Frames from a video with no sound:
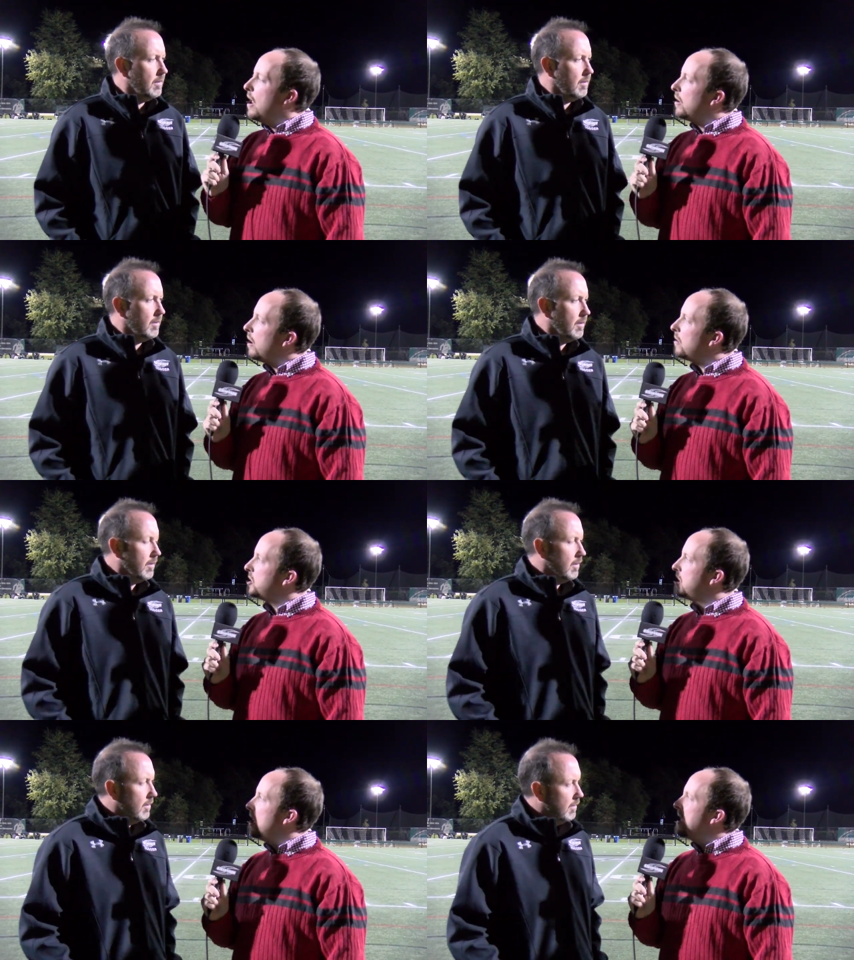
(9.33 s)

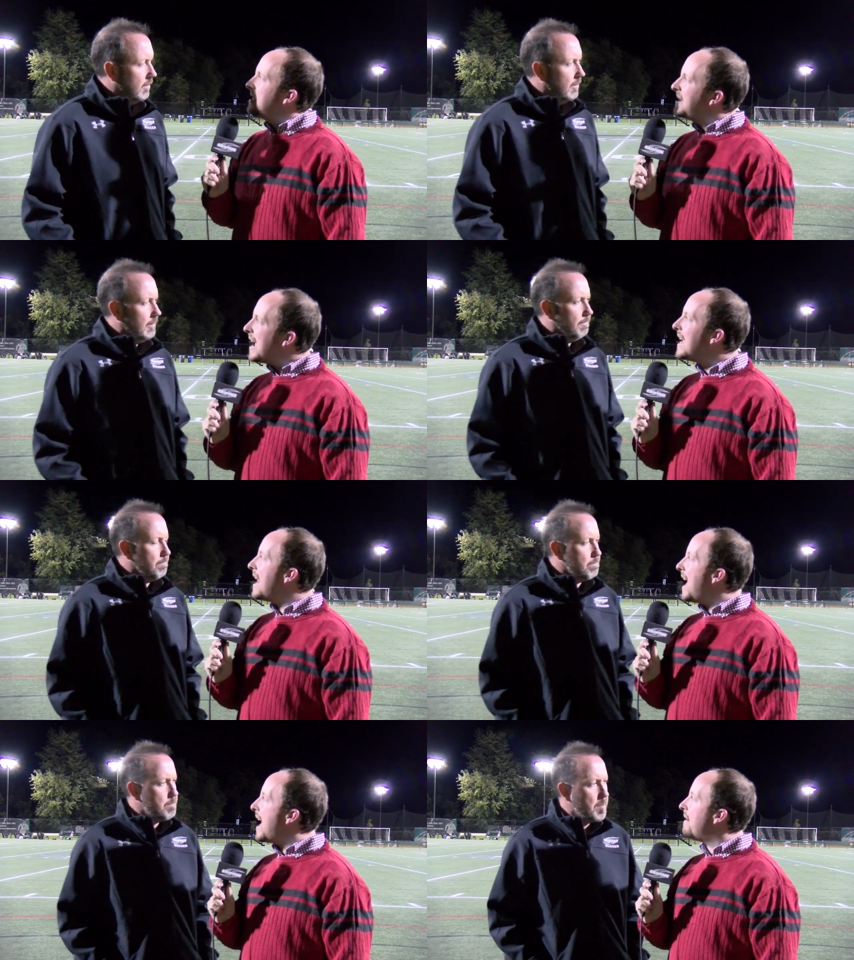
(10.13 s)
Speaker 1: Coach, second
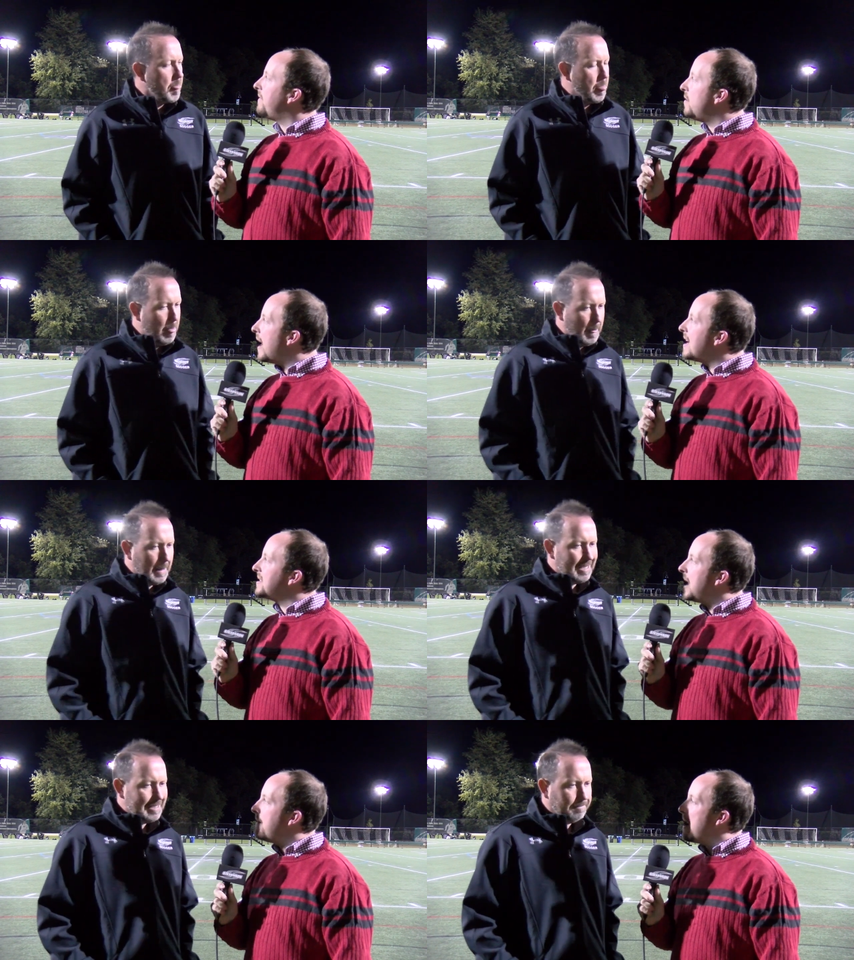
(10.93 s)
half, you guys
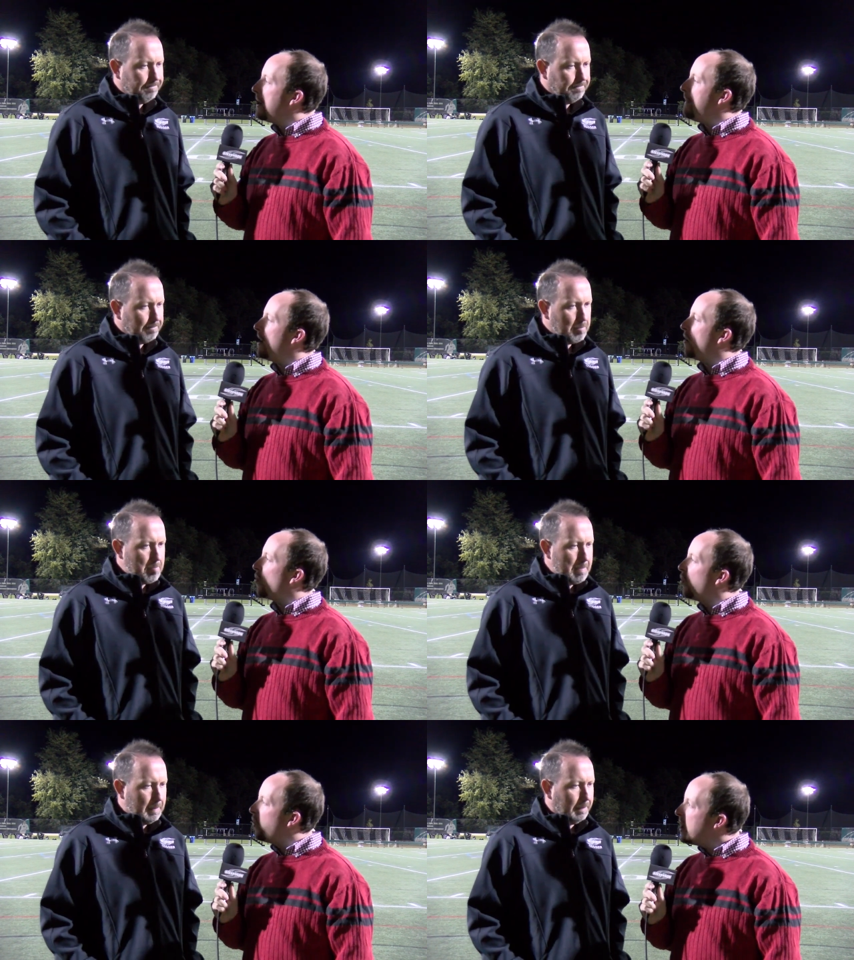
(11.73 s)
came out and made a
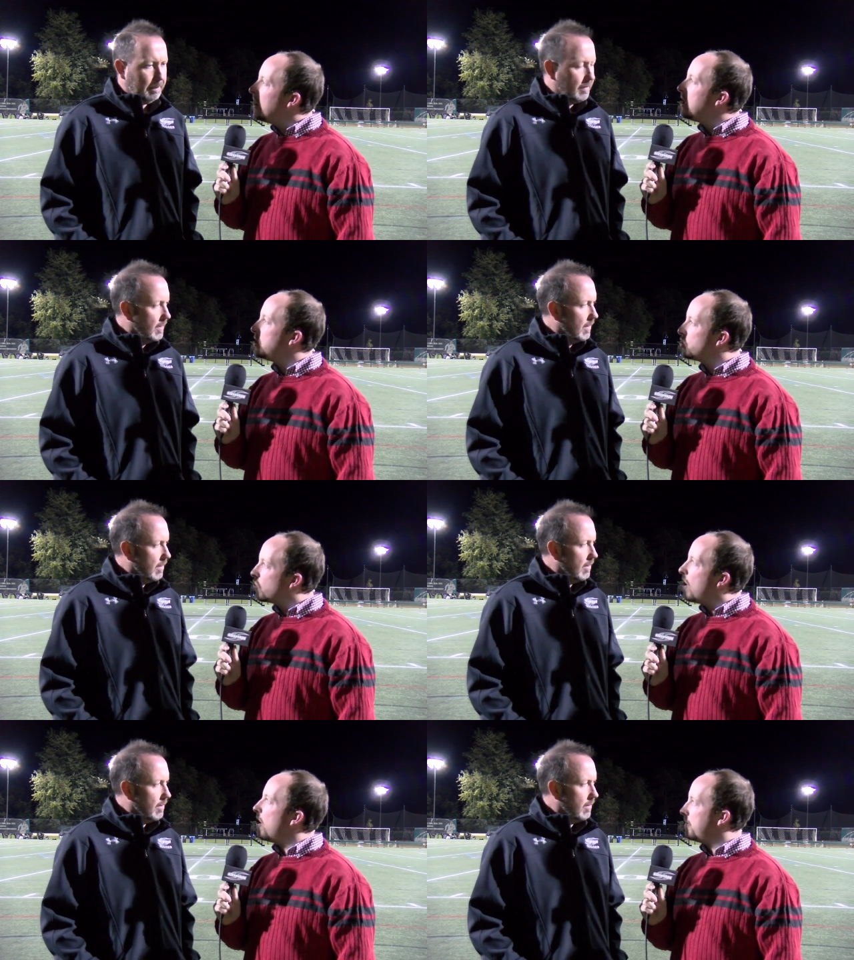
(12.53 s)
really
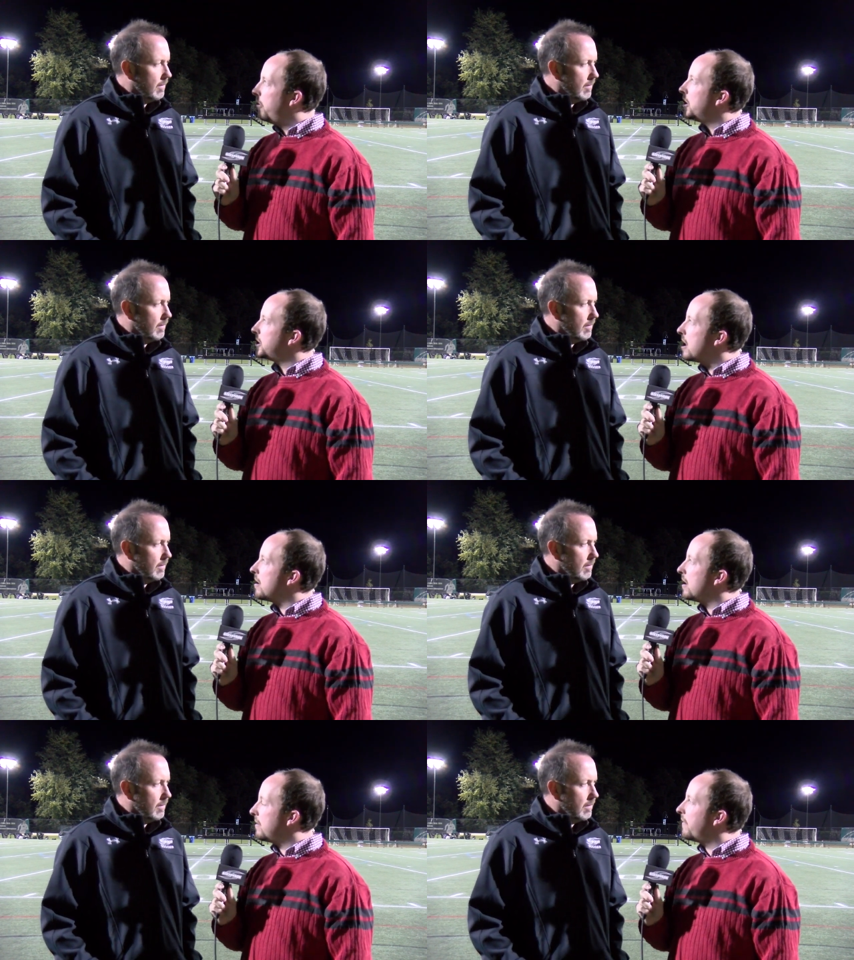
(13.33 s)
strong push, I
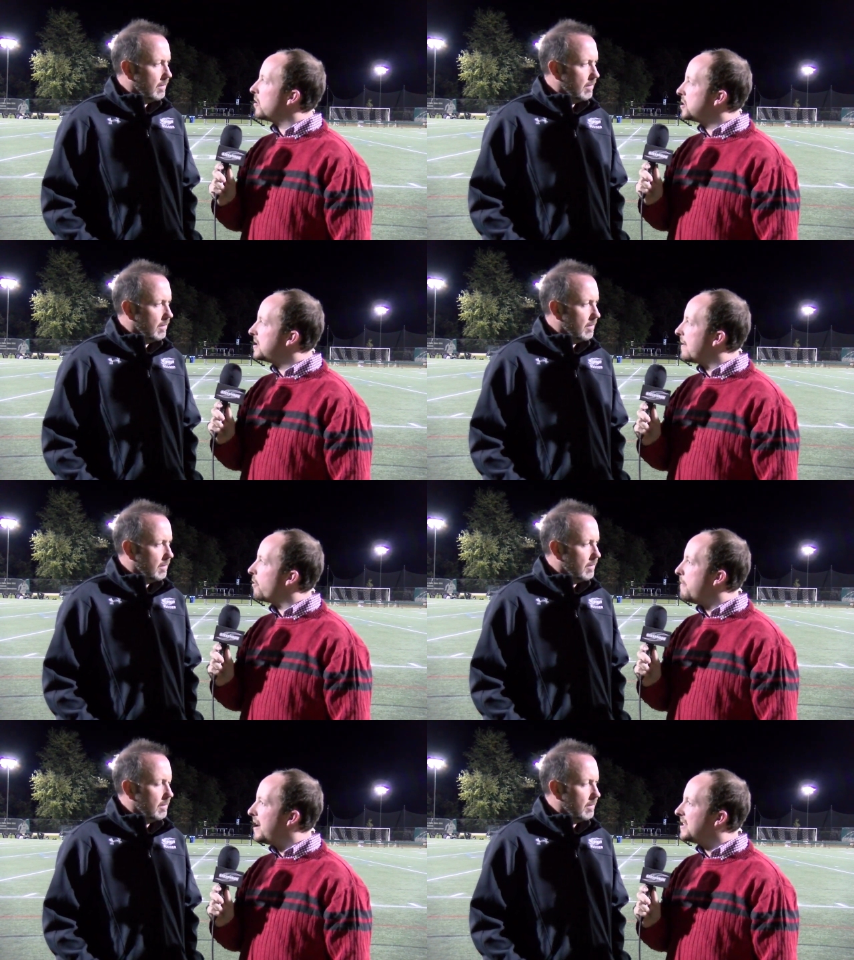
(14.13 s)
thought, the first
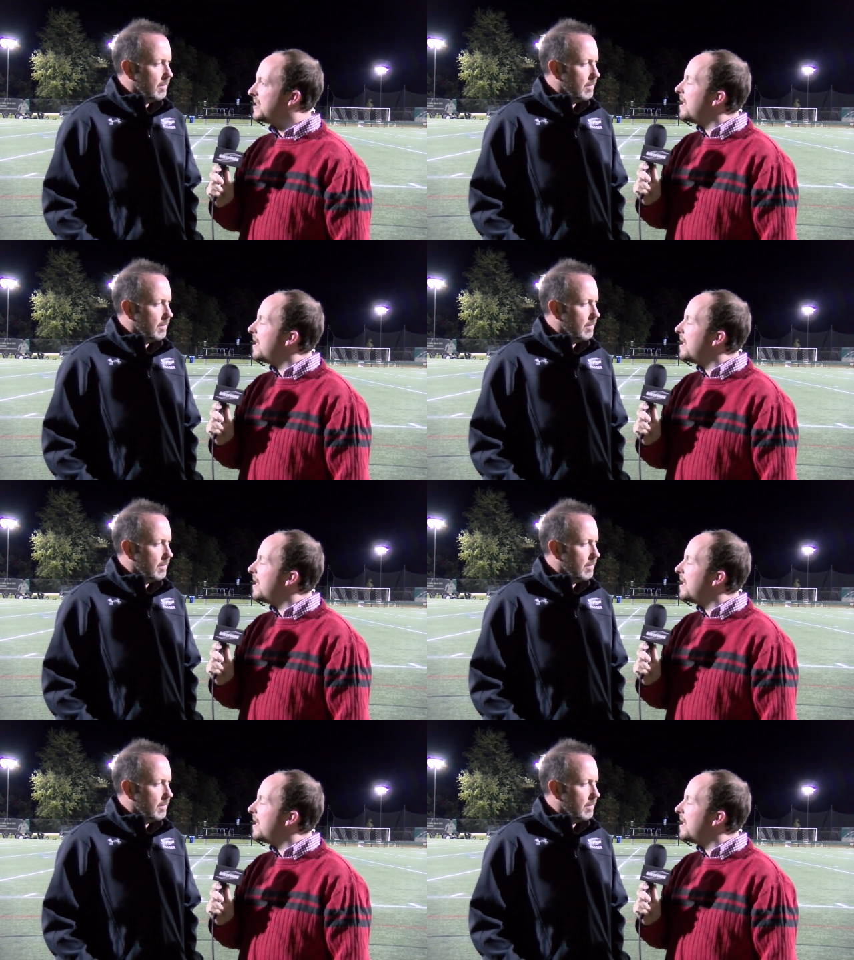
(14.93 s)
several minutes.